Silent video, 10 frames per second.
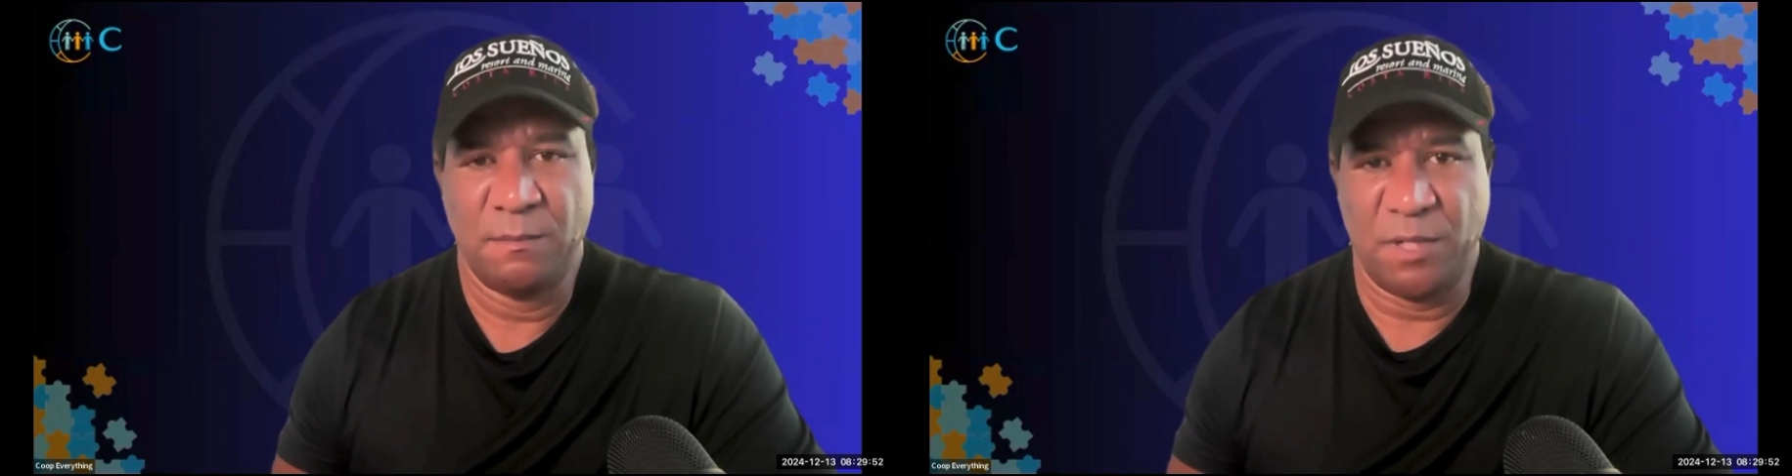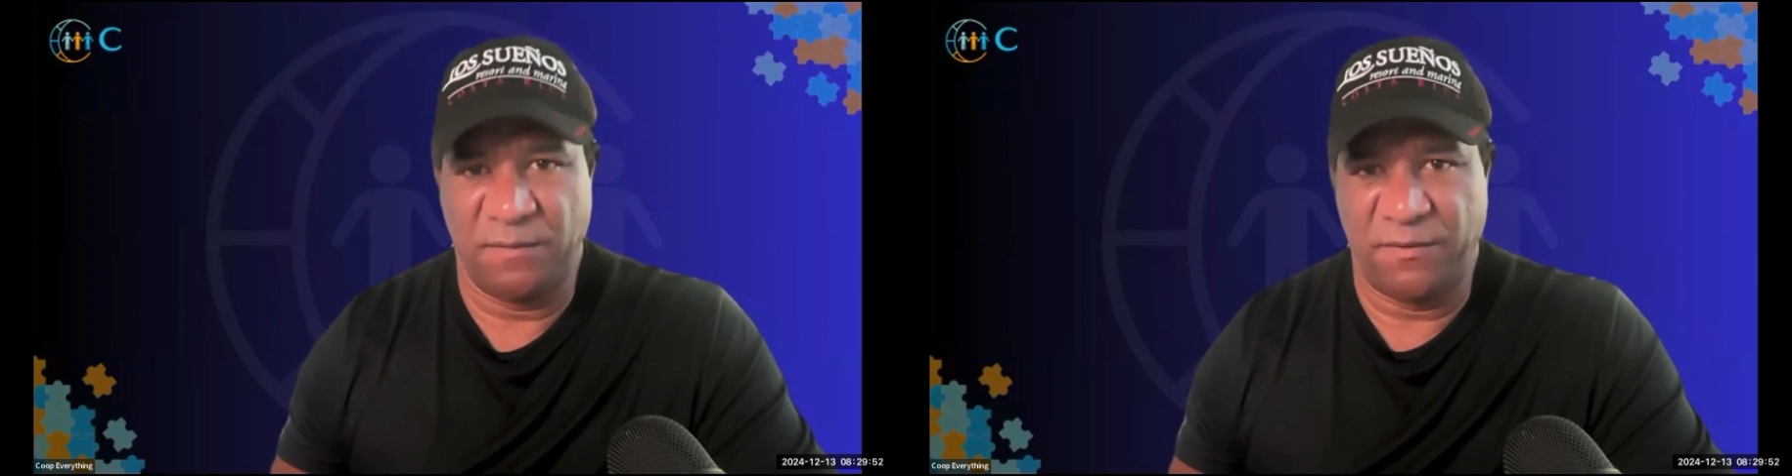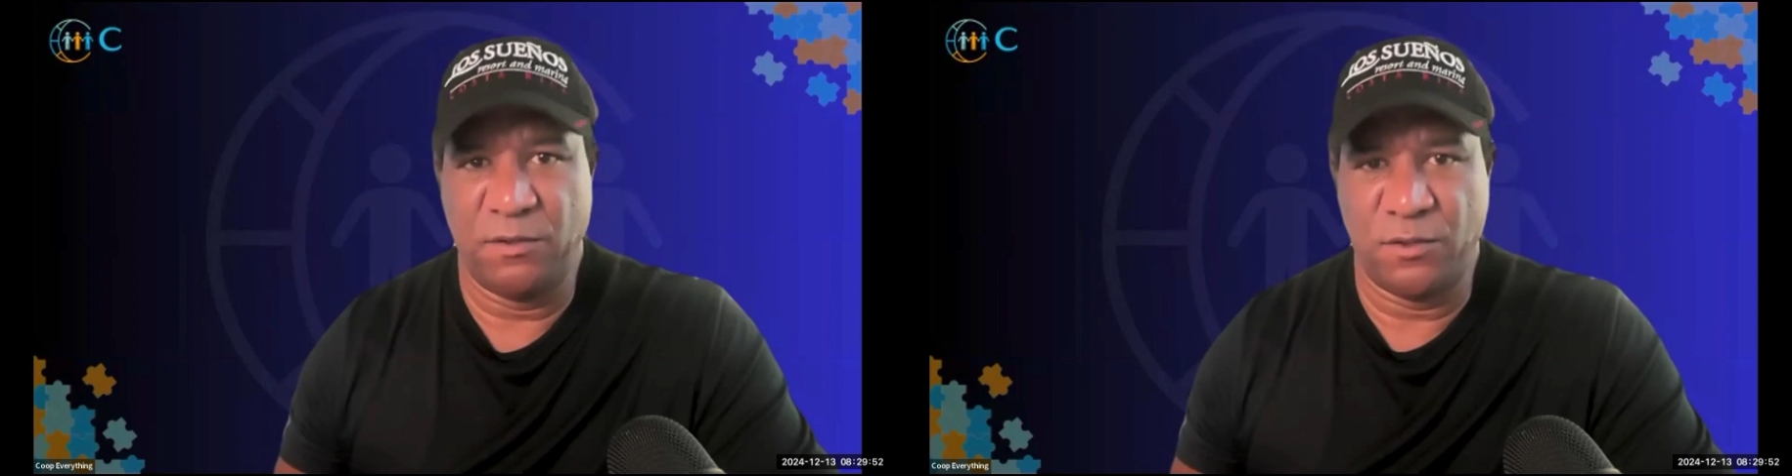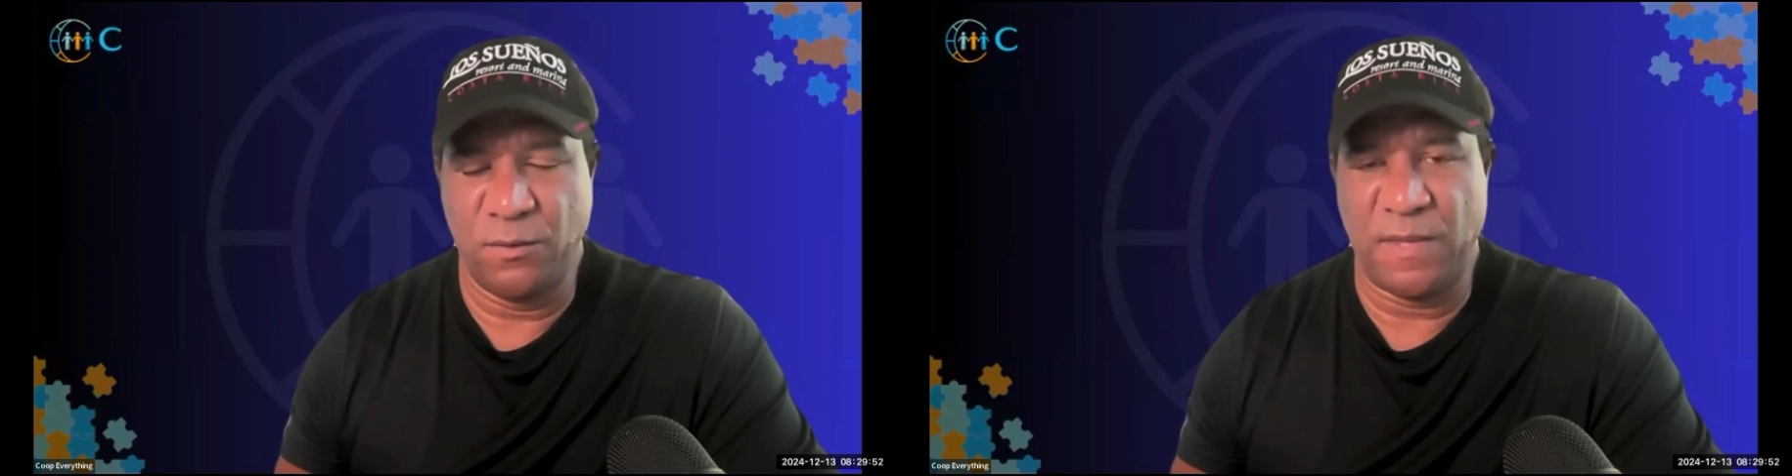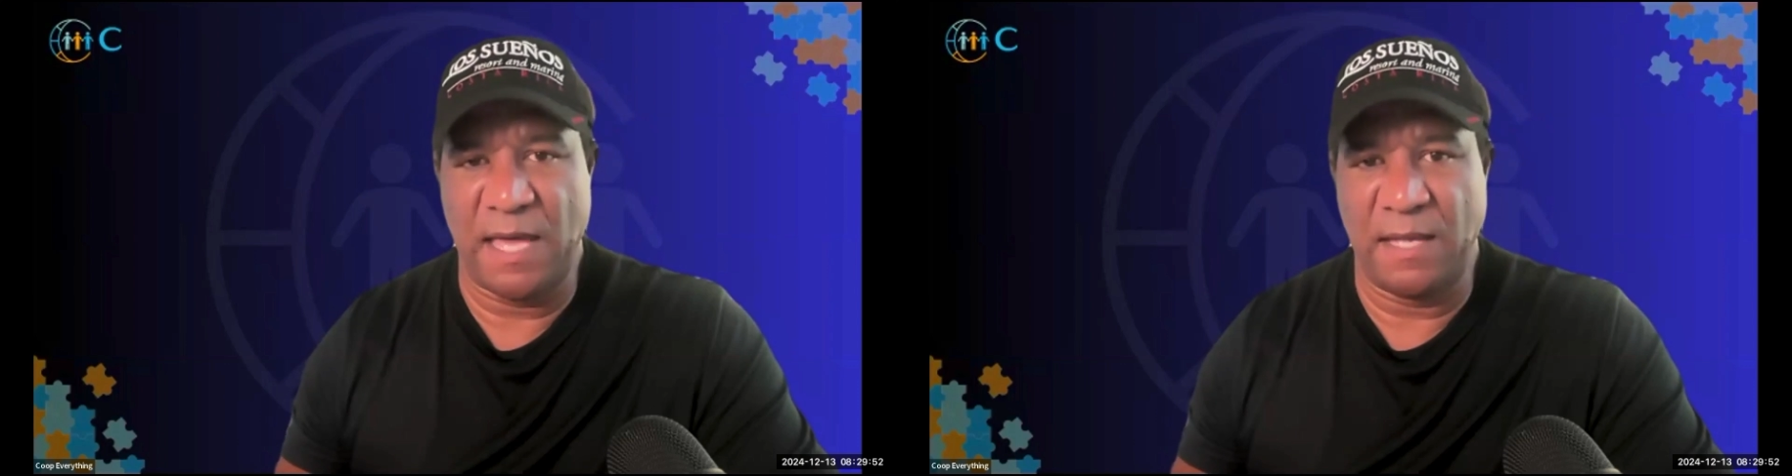But if you
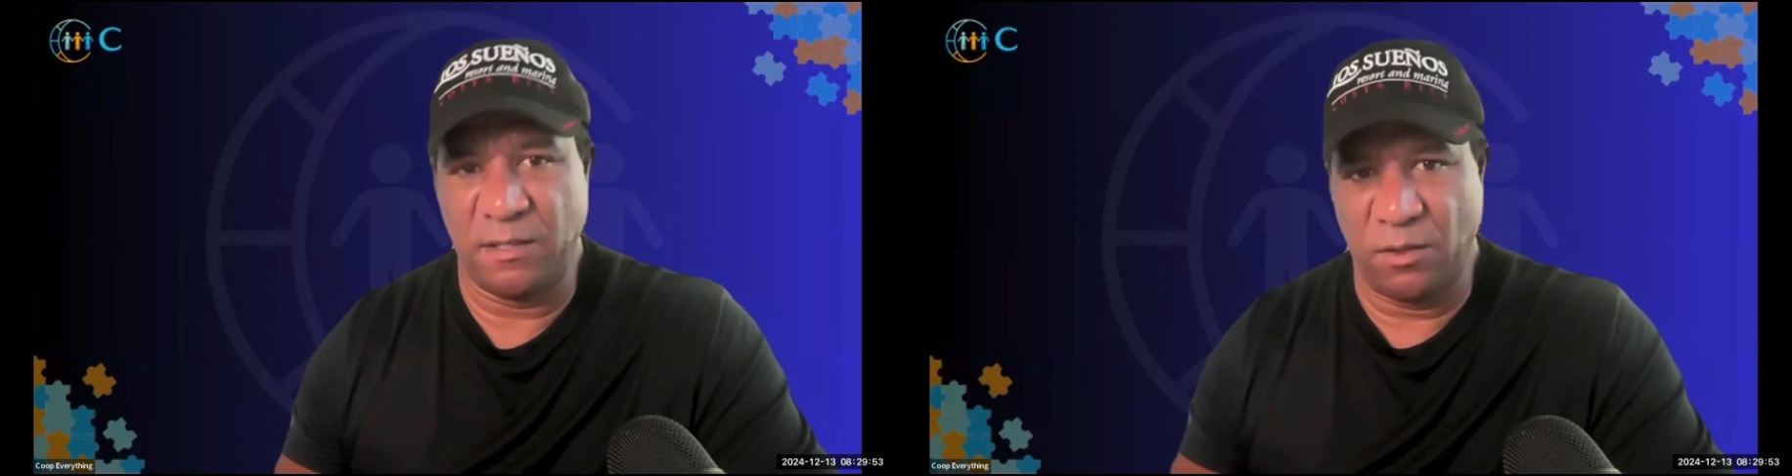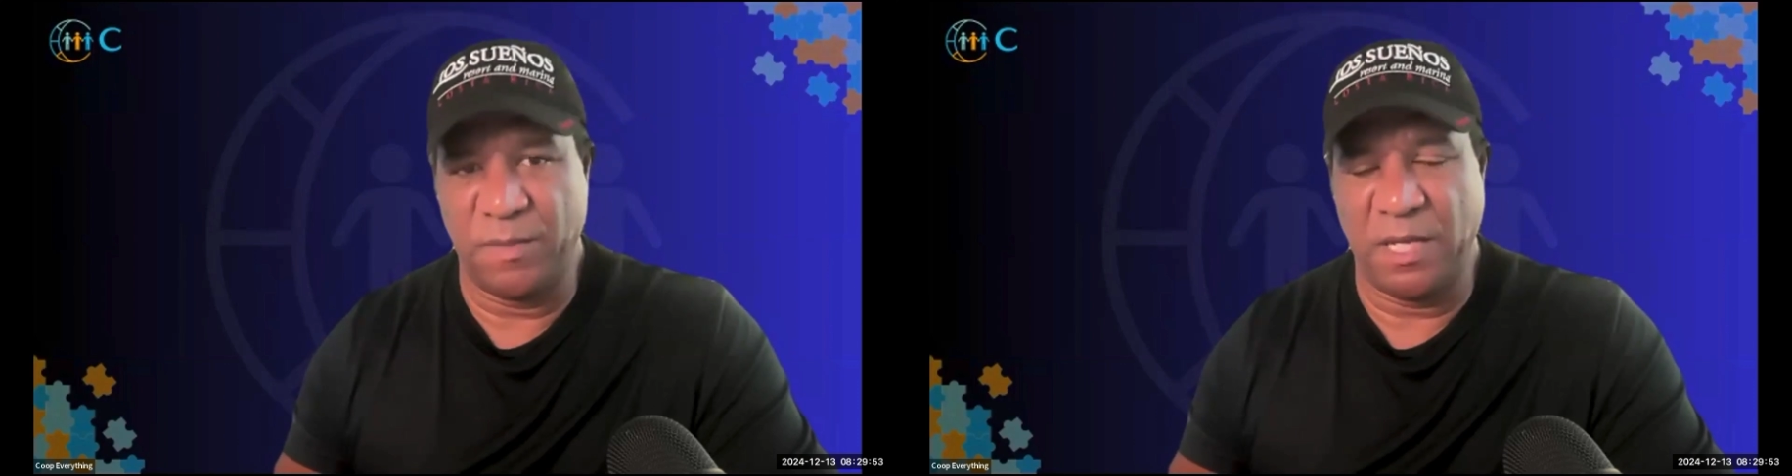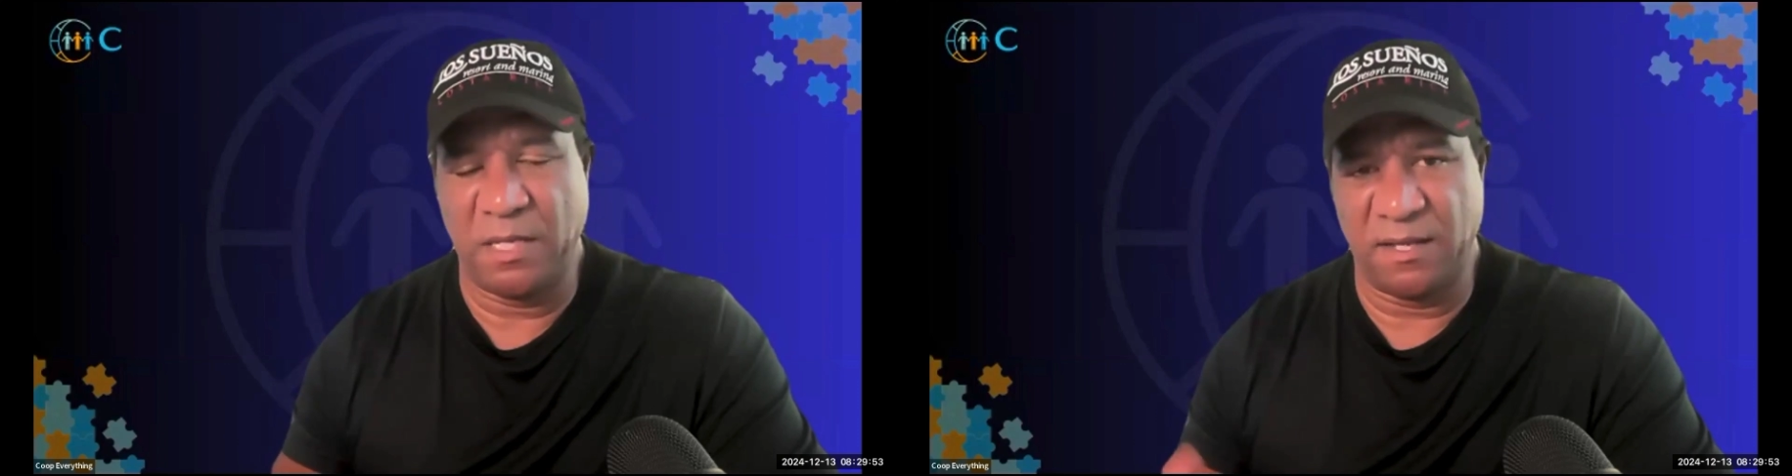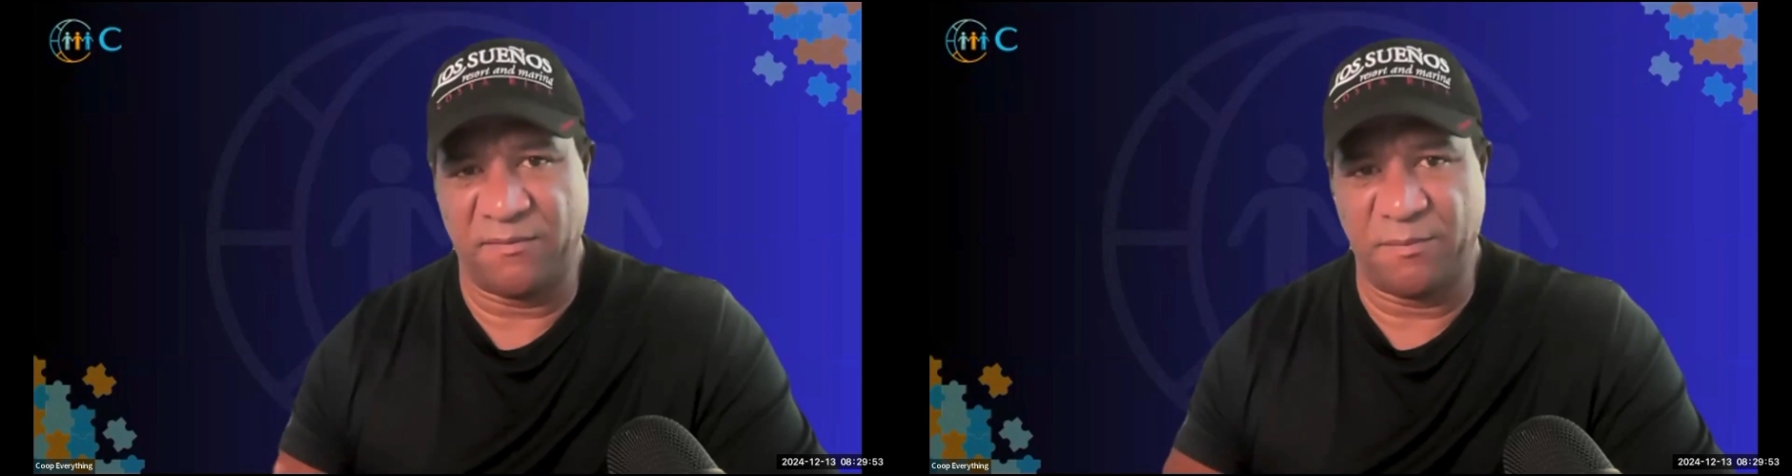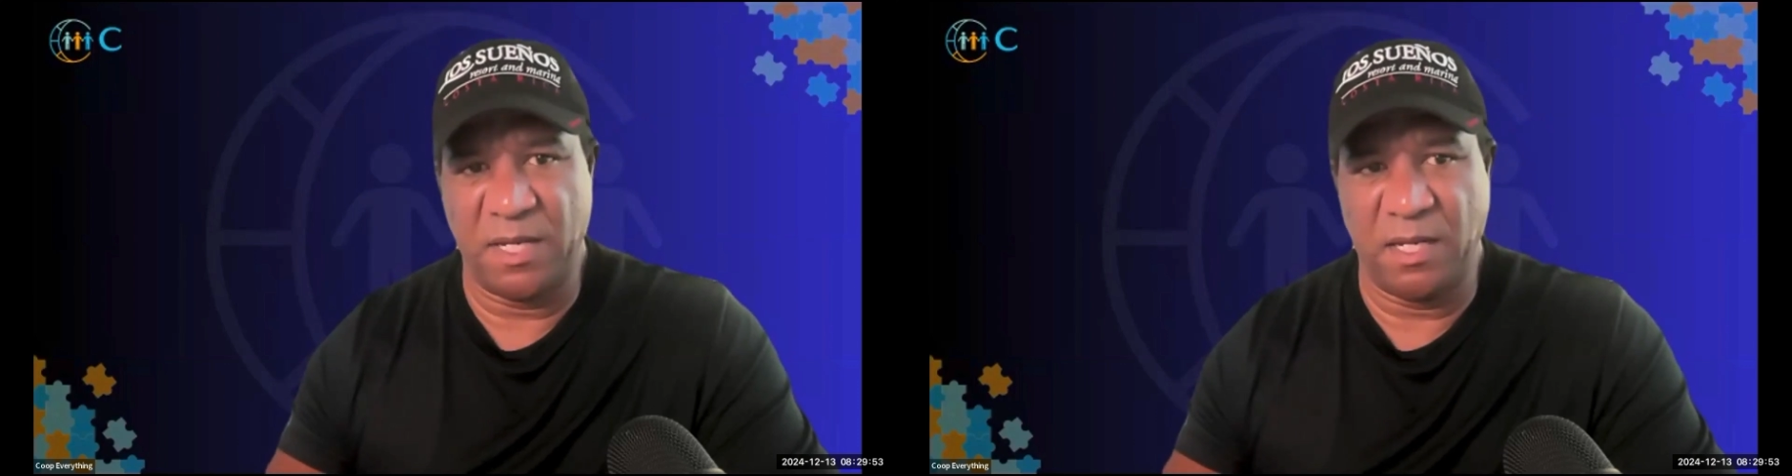do that and you don't make
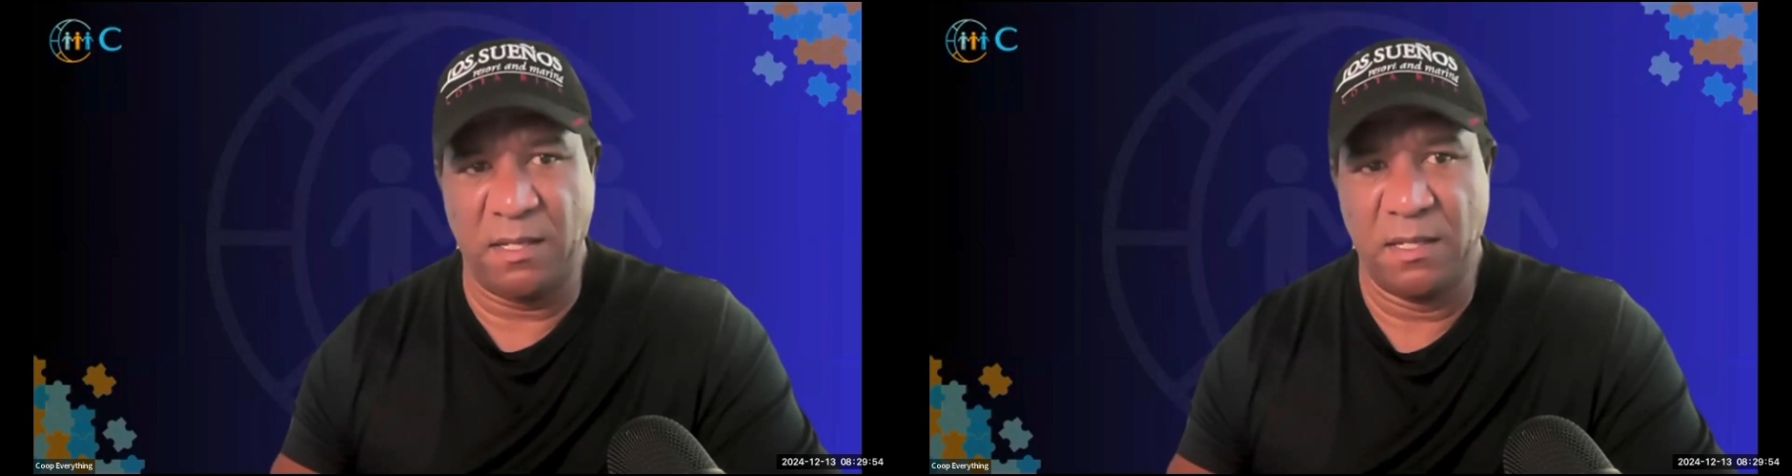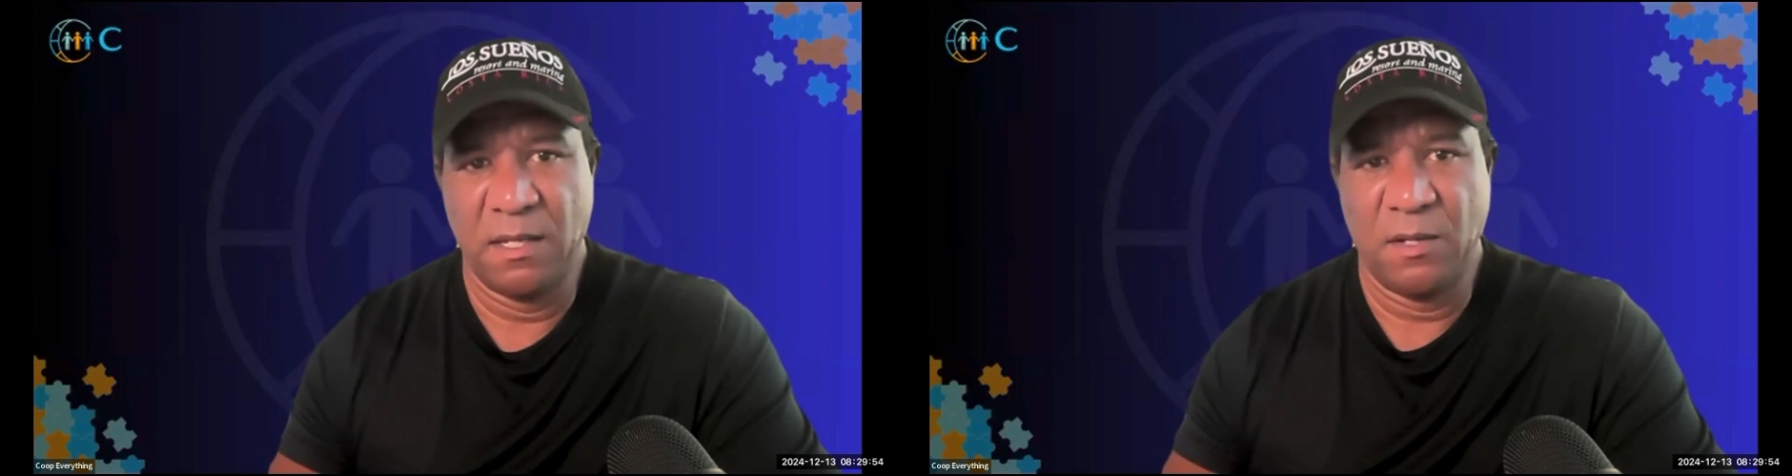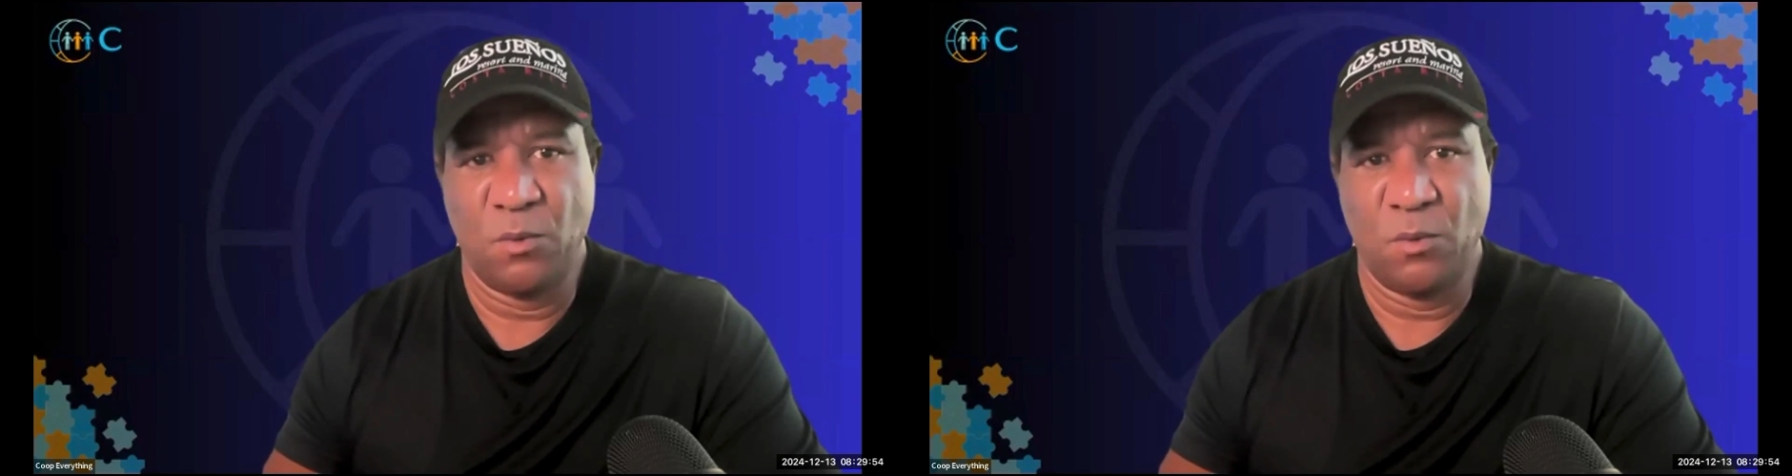enough money